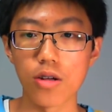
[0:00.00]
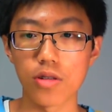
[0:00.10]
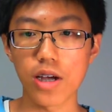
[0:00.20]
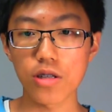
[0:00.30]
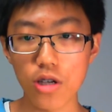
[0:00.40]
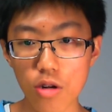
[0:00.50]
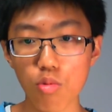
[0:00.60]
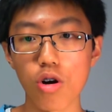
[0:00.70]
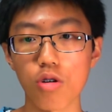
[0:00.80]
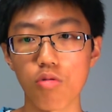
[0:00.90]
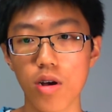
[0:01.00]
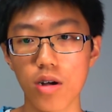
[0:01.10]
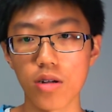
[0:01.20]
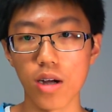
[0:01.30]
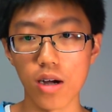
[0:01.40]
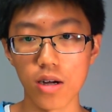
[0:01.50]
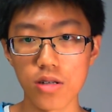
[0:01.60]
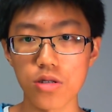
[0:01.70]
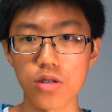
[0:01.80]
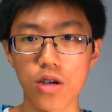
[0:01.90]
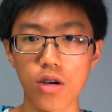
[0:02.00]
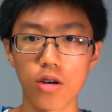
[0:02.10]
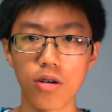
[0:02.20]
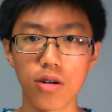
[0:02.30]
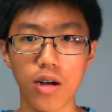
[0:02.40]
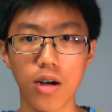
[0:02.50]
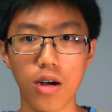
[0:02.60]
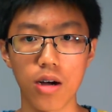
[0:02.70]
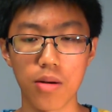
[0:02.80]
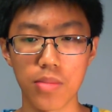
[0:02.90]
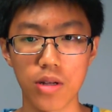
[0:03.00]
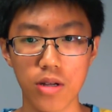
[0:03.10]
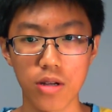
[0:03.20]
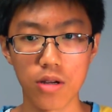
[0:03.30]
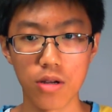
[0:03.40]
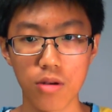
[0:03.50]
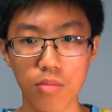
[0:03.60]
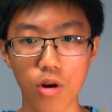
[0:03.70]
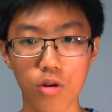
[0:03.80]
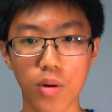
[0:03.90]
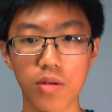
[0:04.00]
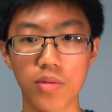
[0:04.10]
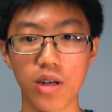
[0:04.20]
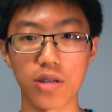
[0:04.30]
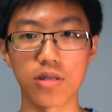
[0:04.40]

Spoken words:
They did work well until Pokemon like